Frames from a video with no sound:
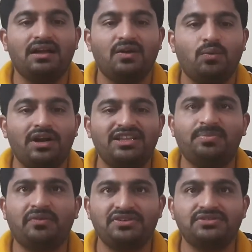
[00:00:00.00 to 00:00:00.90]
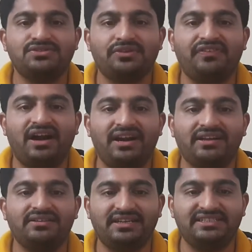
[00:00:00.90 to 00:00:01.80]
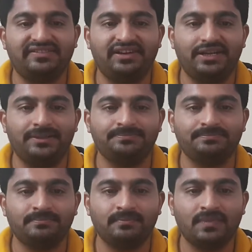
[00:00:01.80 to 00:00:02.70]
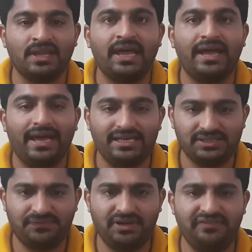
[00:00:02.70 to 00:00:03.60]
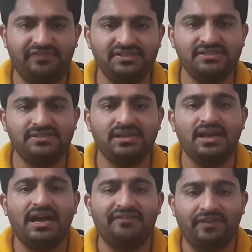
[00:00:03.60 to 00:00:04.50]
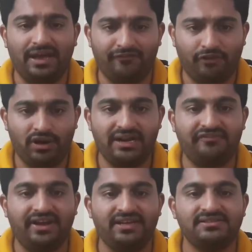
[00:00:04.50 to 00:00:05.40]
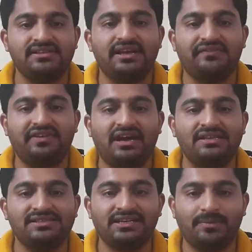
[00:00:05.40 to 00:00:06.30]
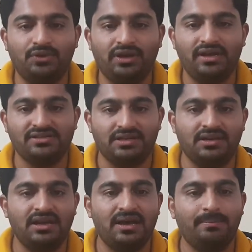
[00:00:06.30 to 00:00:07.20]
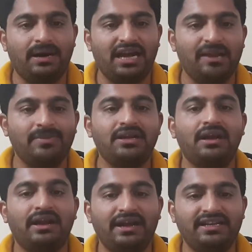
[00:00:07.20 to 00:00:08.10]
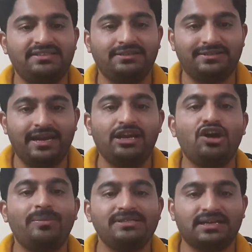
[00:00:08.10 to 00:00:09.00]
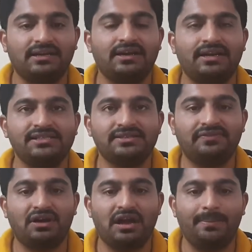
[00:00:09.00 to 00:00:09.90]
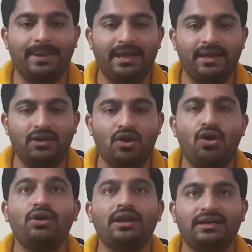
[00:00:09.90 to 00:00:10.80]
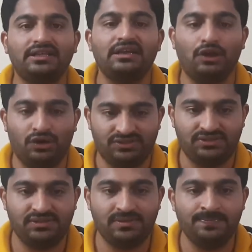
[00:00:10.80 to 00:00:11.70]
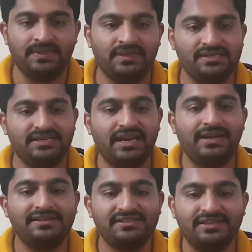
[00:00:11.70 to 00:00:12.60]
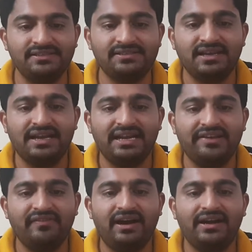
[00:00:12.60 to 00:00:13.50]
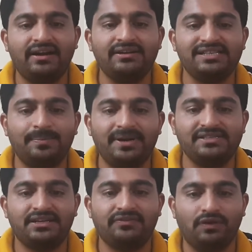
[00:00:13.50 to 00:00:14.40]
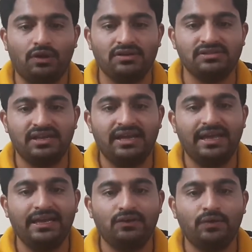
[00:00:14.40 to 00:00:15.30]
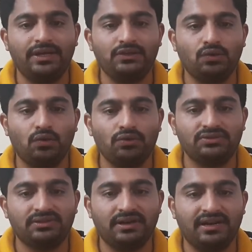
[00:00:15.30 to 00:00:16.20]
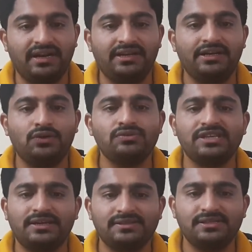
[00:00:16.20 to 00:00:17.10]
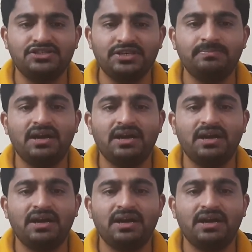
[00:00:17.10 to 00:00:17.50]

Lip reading: What are the provisions of Article 370? Except for defence, foreign affairs, finance and communication, Parliament needs the state government's concurrence for applying all other laws. The state residents live under a separate set of laws, including those related to citizenship,